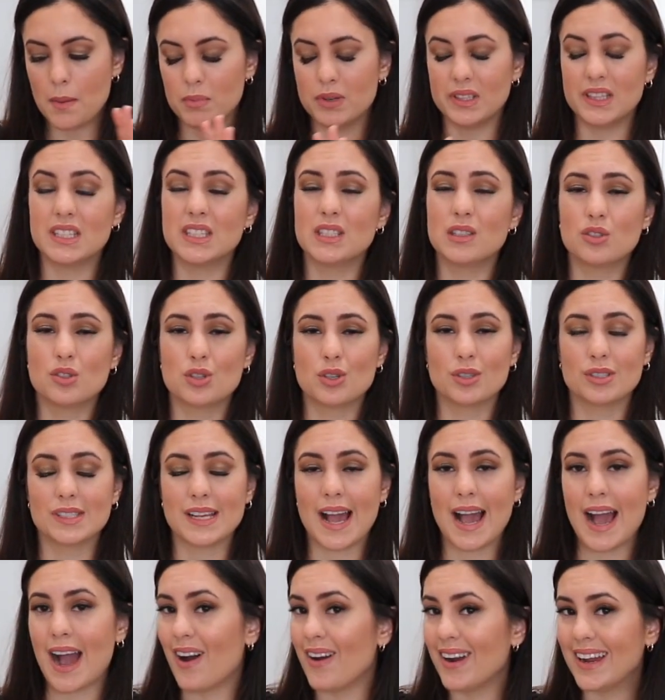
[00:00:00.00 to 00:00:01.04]
But this is just
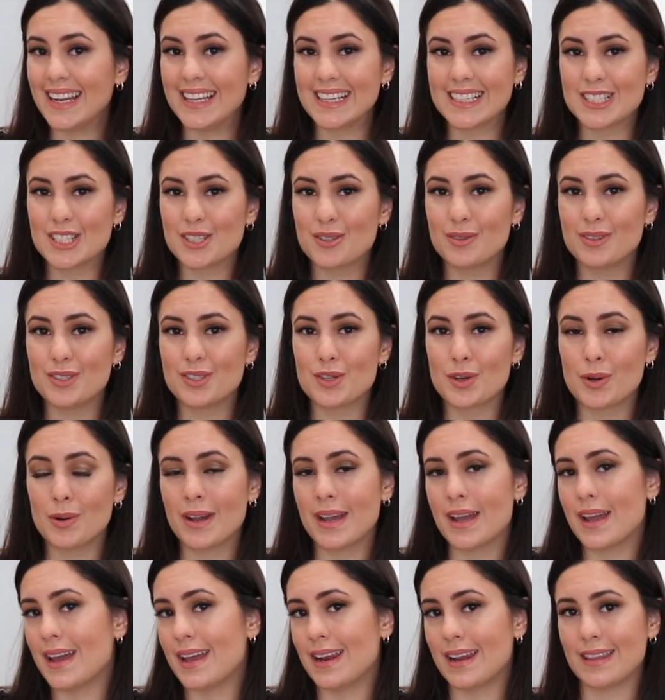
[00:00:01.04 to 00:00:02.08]
how I like to
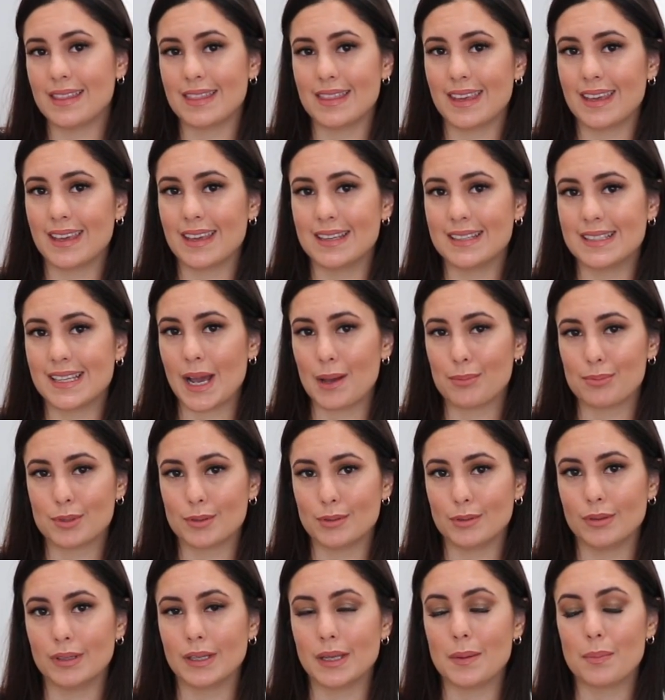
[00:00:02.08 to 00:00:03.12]
enjoy it, and I think
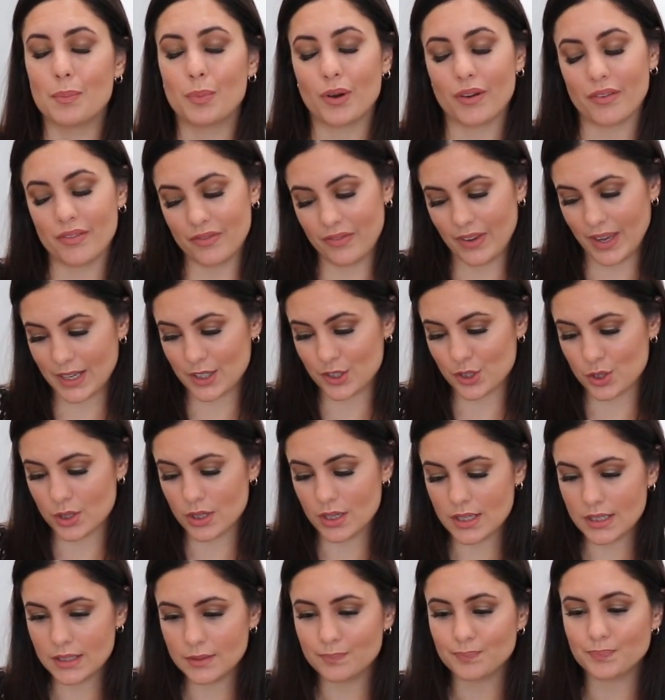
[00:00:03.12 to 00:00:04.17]
absolutely
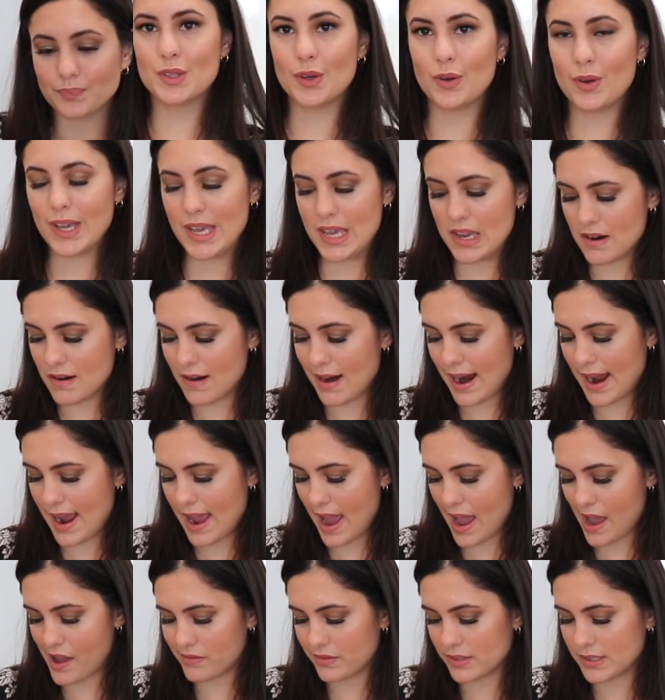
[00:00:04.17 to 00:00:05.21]
perfection. So here I
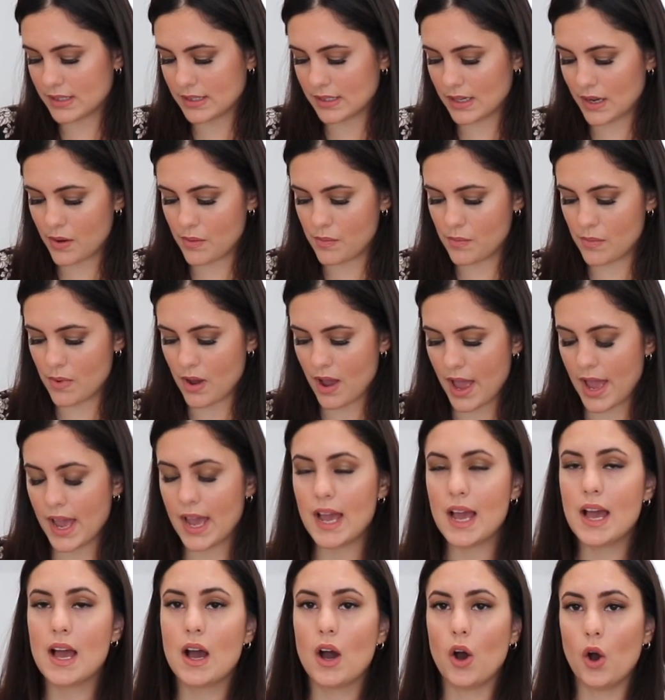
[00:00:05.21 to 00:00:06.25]
have some
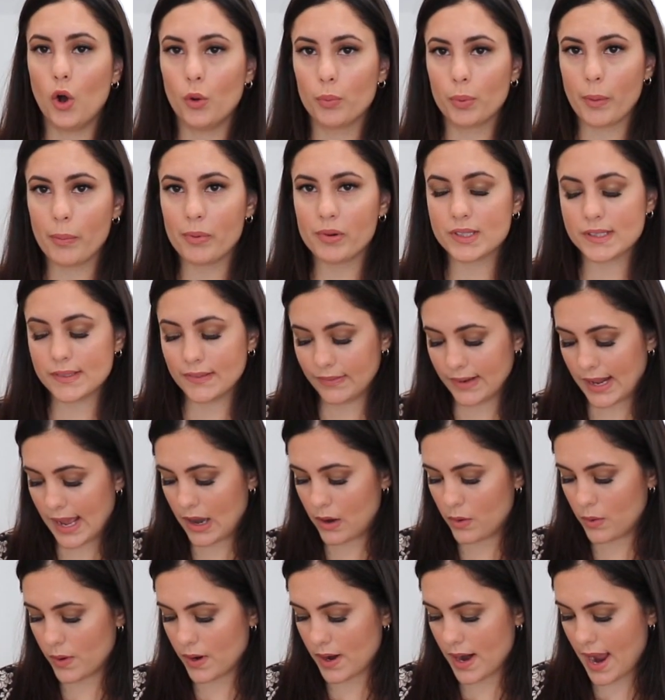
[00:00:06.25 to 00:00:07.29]
all-purpose
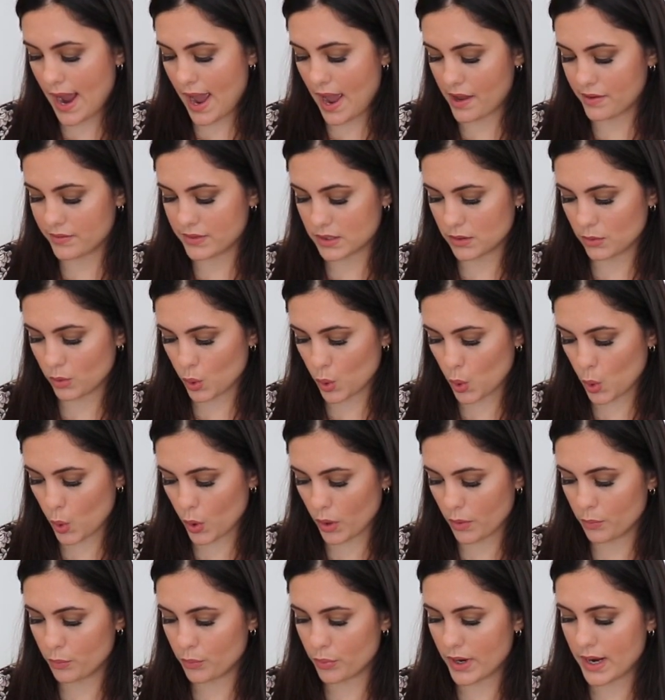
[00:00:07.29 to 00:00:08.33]
flour, I have some
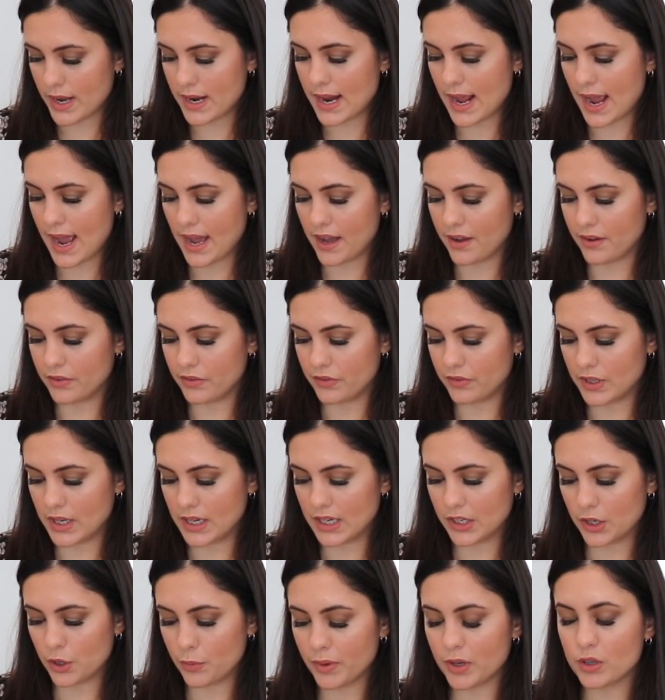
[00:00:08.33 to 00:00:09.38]
cornbread, I have a
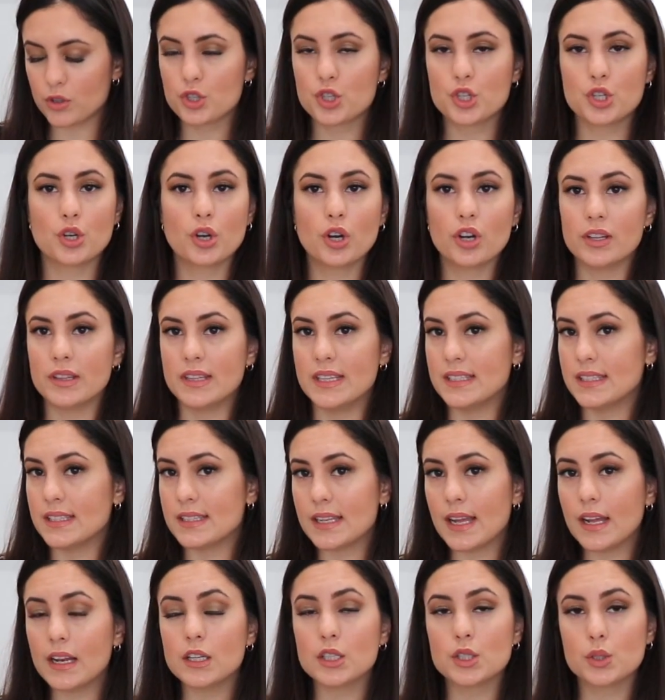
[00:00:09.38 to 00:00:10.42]
little bit of sugar. This
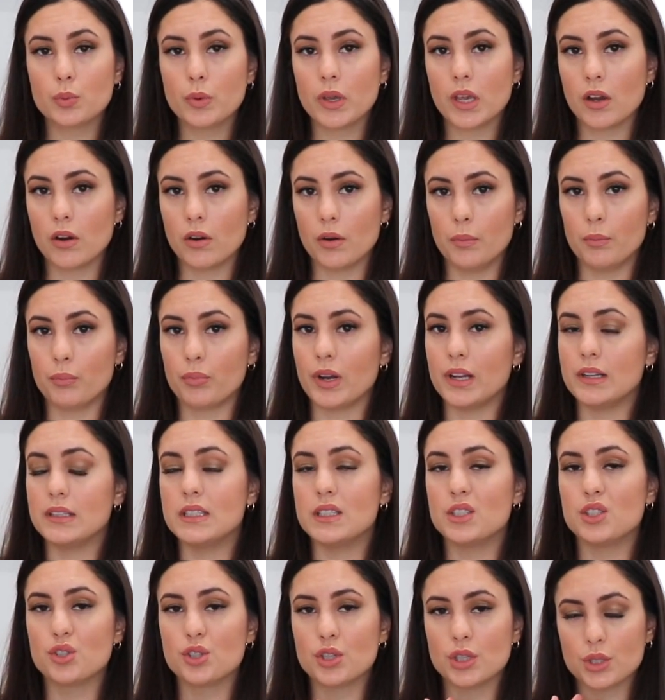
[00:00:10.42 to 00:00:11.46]
is not a sweet cornbread,
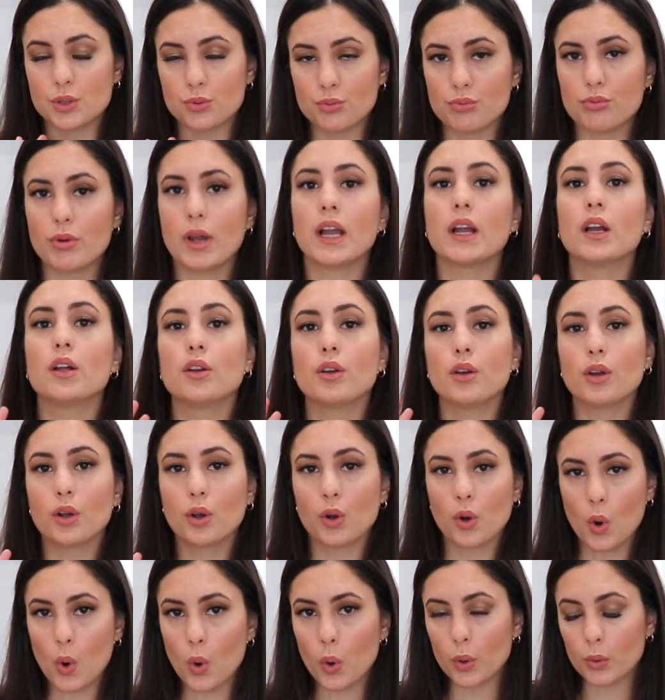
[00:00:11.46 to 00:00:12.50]
this is just
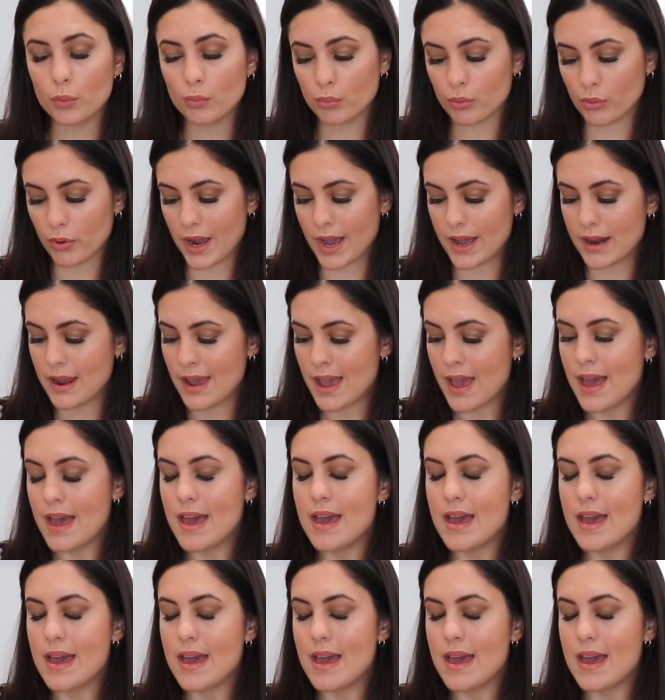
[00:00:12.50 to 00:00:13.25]
regular cornbread.